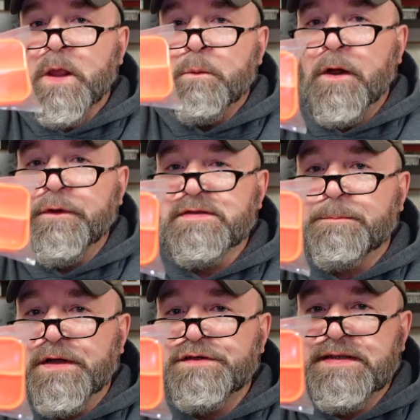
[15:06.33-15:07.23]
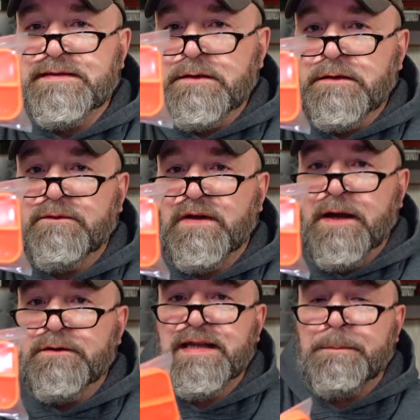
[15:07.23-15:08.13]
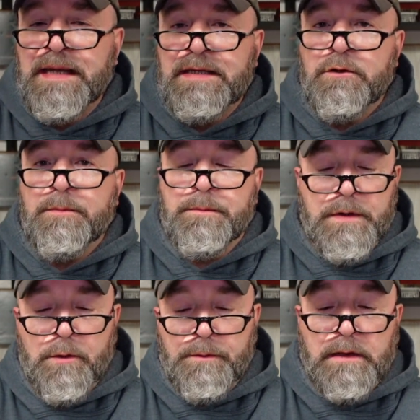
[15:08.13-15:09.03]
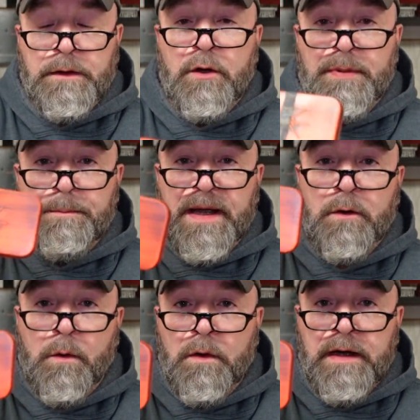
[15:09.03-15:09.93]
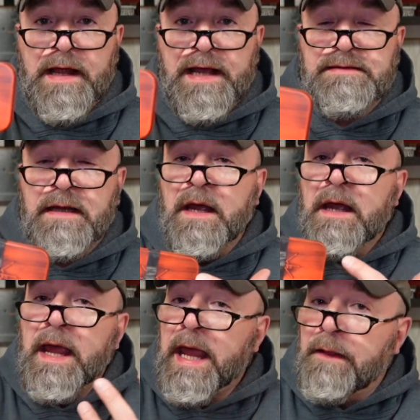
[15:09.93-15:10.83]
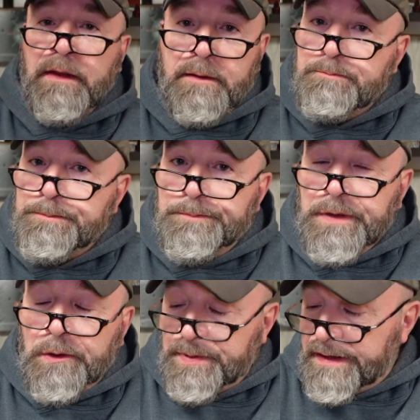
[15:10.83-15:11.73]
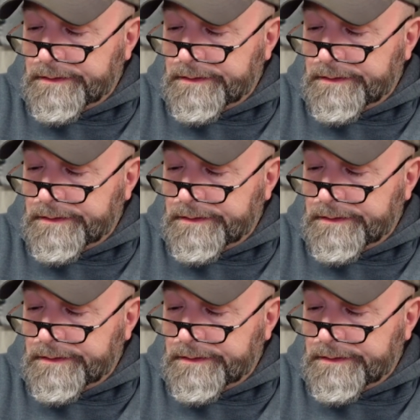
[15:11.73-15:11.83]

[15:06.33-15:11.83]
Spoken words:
Well, there's a bunch of these little dividers that make you, a little bit better organized, and then, being